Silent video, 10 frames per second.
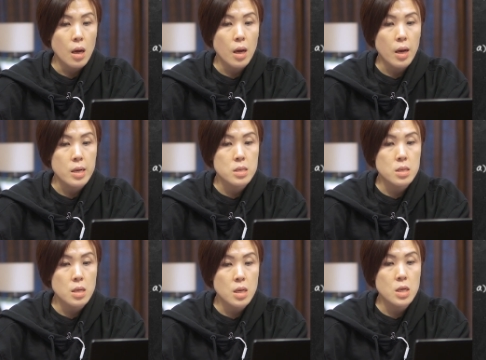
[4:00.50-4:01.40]
x
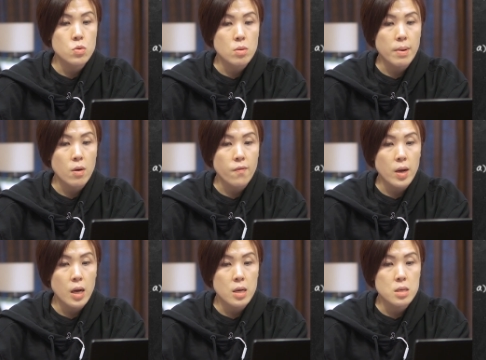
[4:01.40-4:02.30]
e to the power of
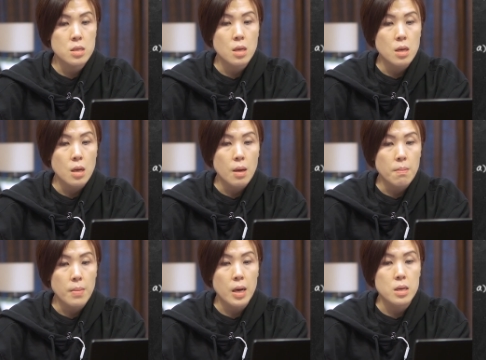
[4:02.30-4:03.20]
x
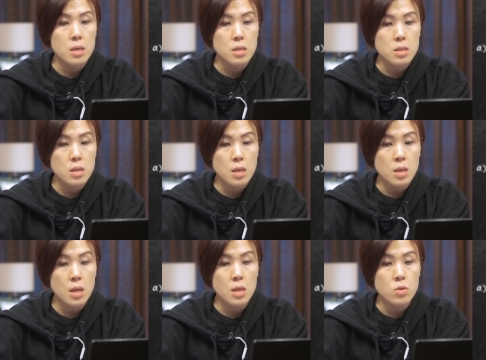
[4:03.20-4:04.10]
minus
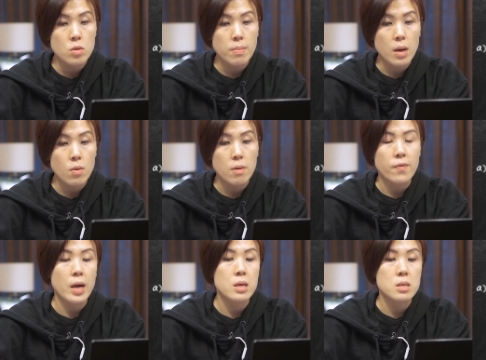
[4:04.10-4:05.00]
e to the power of
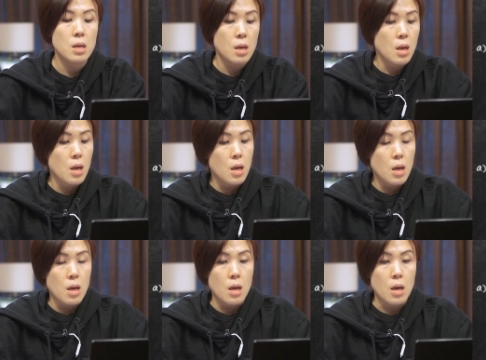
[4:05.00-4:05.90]
x.
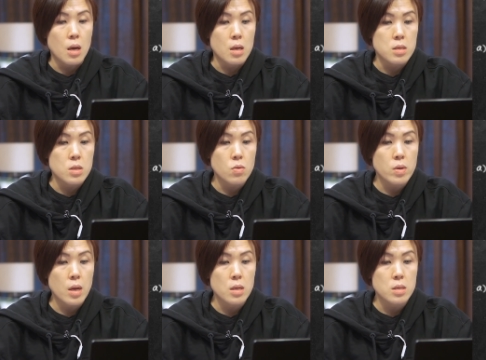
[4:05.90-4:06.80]
As you
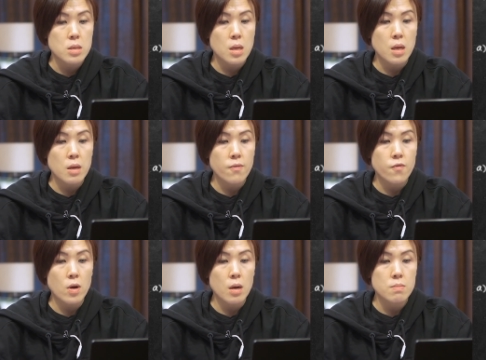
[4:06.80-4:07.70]
can see
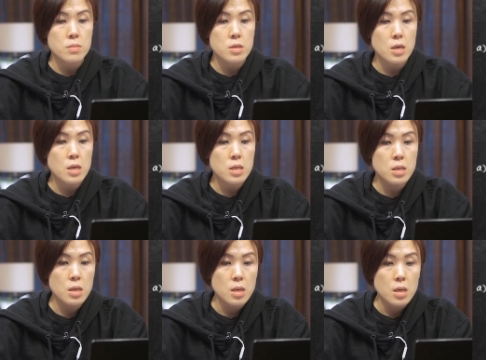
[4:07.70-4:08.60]
from
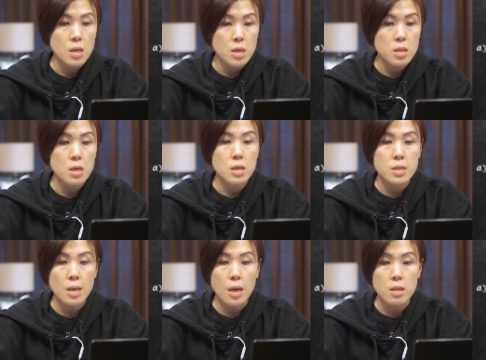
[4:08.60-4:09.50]
this, this
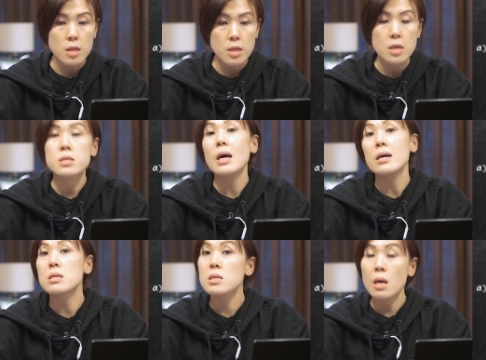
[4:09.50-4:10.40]
and this are
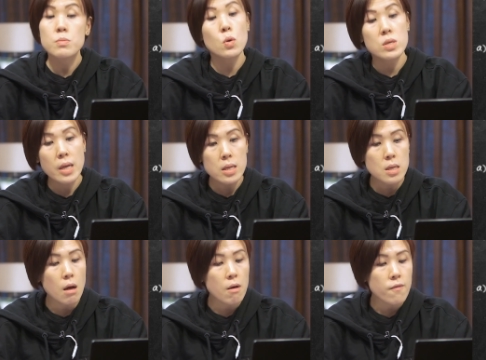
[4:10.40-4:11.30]
the same, so it's
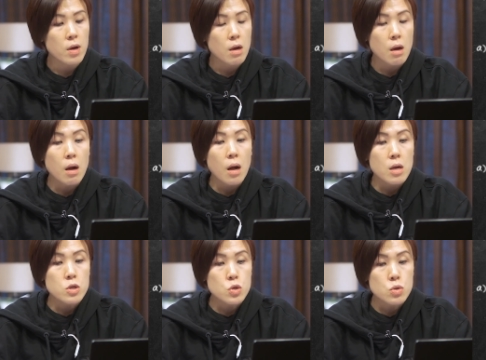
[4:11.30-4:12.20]
cancelled off.
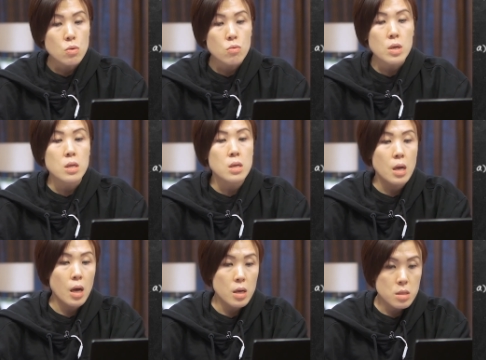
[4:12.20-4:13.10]
So in the
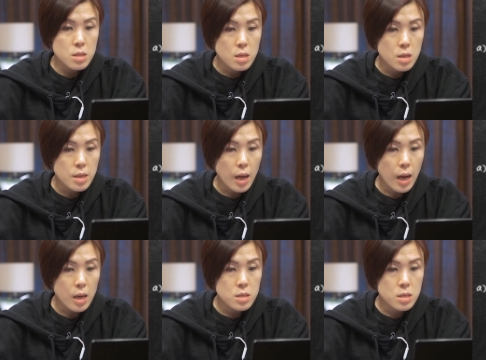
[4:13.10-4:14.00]
end, the
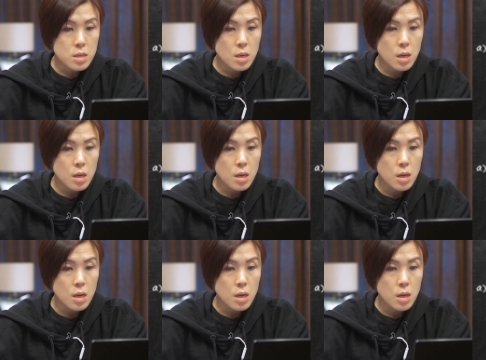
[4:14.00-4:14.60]
answer